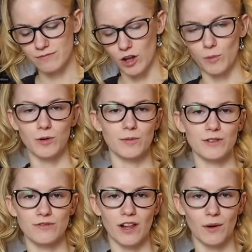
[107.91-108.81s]

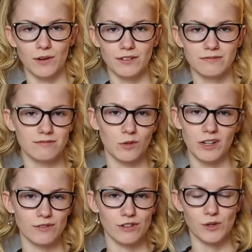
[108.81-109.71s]
all-purpose flour,
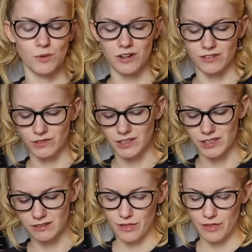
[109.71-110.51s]
whatever you want really,